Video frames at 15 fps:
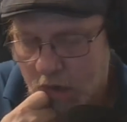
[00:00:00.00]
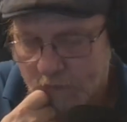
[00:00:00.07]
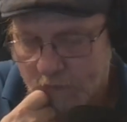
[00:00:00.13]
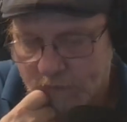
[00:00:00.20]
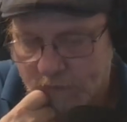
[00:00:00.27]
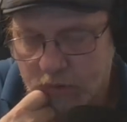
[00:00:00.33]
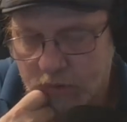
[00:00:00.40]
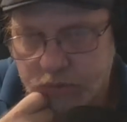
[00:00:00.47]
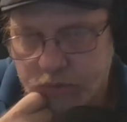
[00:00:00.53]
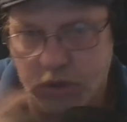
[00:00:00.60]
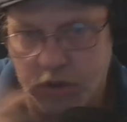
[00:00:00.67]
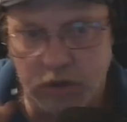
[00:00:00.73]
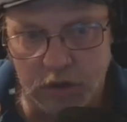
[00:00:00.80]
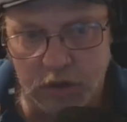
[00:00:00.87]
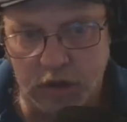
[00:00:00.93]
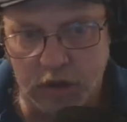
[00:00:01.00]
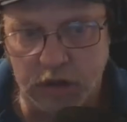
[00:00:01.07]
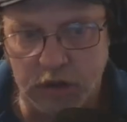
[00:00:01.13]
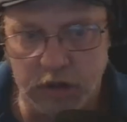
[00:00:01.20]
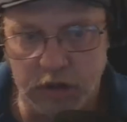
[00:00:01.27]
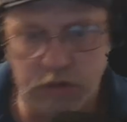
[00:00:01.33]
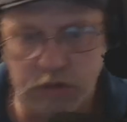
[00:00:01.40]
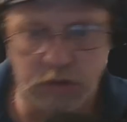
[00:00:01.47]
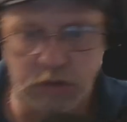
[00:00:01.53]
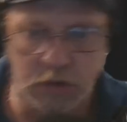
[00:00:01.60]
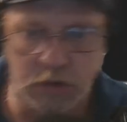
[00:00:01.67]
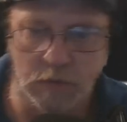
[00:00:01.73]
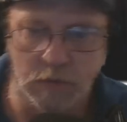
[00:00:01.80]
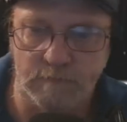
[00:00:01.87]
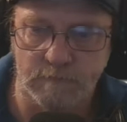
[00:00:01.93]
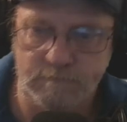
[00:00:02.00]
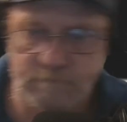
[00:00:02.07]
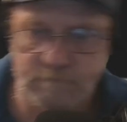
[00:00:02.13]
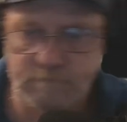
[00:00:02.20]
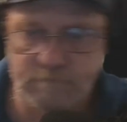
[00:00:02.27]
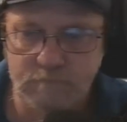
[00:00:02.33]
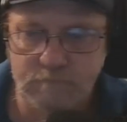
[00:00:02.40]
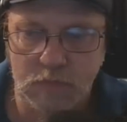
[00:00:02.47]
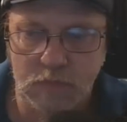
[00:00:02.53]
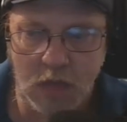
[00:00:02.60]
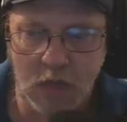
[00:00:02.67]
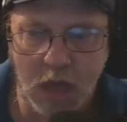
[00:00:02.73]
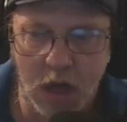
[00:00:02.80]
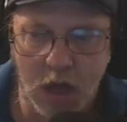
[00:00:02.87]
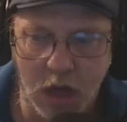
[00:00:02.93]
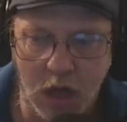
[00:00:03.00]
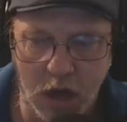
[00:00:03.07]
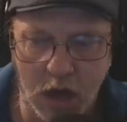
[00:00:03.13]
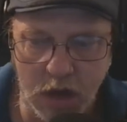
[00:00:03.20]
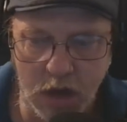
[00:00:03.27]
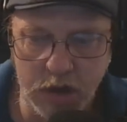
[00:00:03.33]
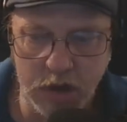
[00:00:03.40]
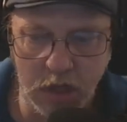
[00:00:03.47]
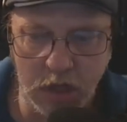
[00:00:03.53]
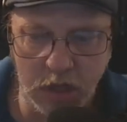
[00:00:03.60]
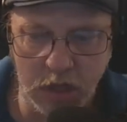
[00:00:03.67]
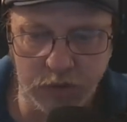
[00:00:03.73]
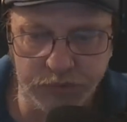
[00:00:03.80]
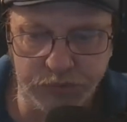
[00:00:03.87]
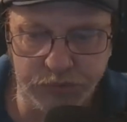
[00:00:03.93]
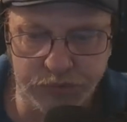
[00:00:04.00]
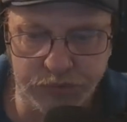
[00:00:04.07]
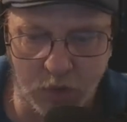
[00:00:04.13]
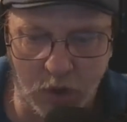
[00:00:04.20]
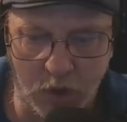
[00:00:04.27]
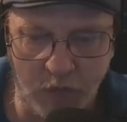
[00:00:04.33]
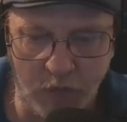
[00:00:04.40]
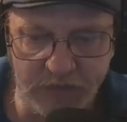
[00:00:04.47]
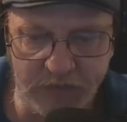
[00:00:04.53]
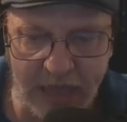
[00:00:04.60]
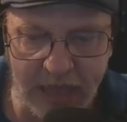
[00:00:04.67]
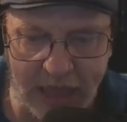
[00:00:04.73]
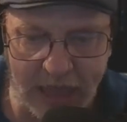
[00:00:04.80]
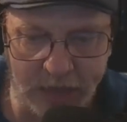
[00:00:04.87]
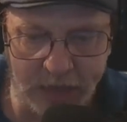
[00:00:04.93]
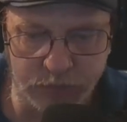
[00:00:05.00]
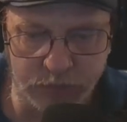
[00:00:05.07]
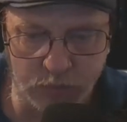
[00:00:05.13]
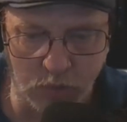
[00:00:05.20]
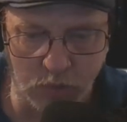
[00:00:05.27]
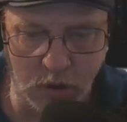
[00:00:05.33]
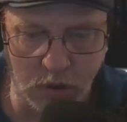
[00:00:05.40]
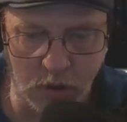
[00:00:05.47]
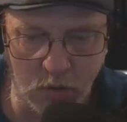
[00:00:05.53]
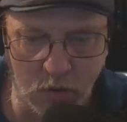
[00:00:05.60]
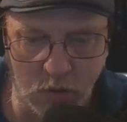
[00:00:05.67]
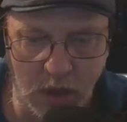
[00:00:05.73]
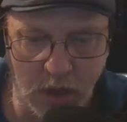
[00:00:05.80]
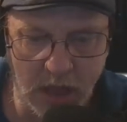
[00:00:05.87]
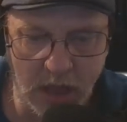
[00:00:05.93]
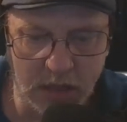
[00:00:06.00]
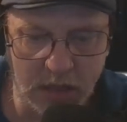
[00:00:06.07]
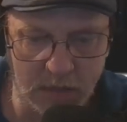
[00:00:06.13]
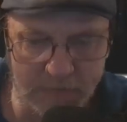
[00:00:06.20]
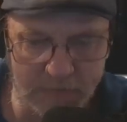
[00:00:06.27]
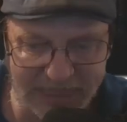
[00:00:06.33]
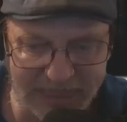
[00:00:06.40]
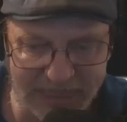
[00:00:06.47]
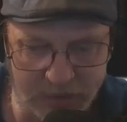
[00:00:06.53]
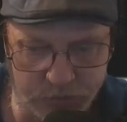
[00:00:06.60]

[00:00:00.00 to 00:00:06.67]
First thing you're going to need to do uninstall the Astro Command